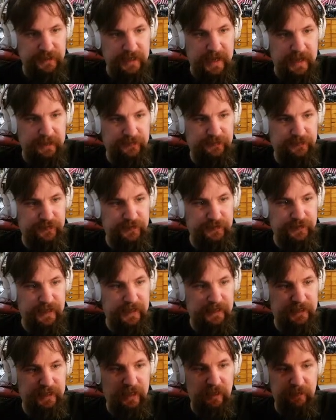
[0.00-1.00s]
not see
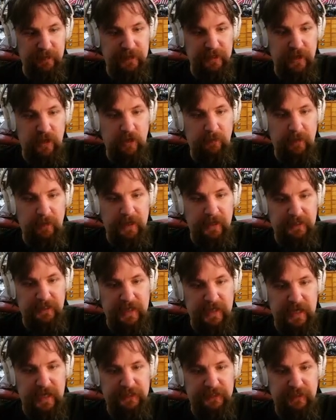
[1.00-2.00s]
that coming. Oh my
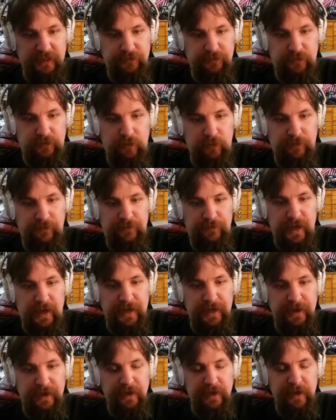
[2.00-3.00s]
gosh, that was
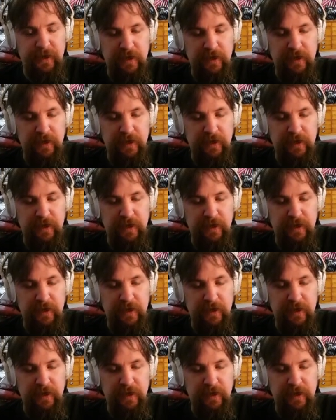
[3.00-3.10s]
horrifying.